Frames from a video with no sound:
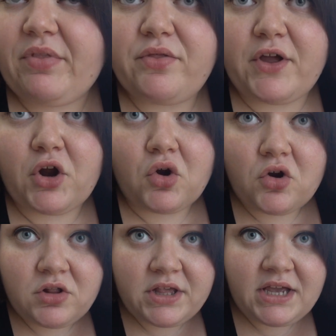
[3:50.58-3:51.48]
there
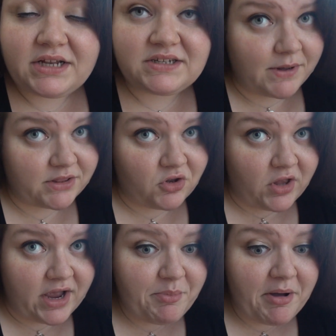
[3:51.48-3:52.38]
early, I did my little
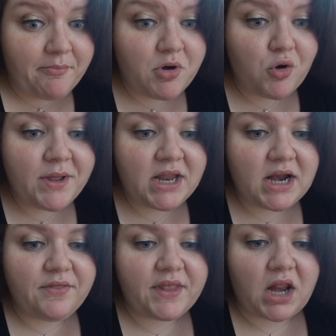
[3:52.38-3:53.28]
hype up moment,
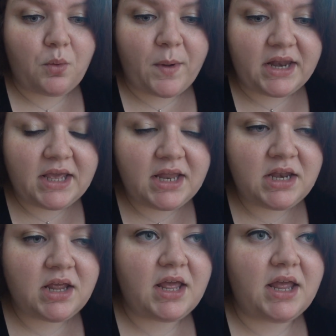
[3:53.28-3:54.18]
and then I went
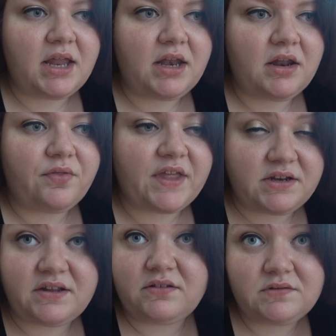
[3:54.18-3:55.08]
in and they
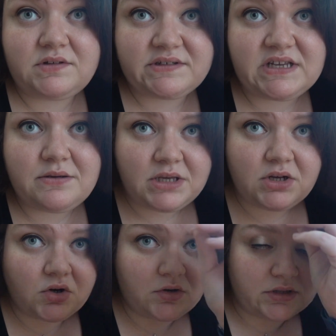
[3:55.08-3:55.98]
did see me
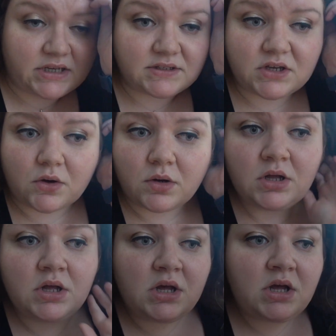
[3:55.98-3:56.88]
early, so
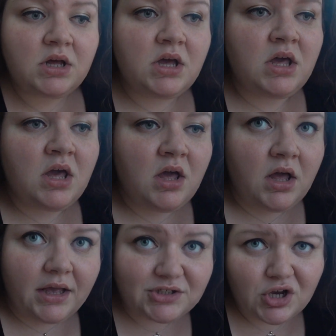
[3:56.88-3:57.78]

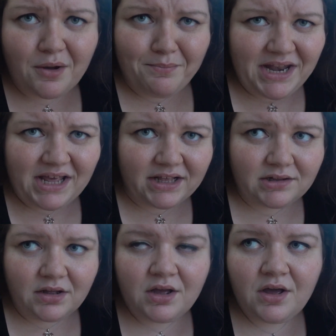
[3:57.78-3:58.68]
it took a minute,
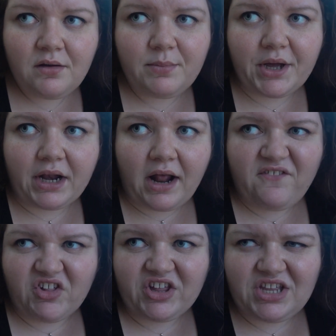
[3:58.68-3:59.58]
but I
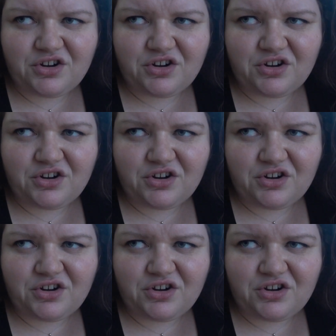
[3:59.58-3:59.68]
feel like the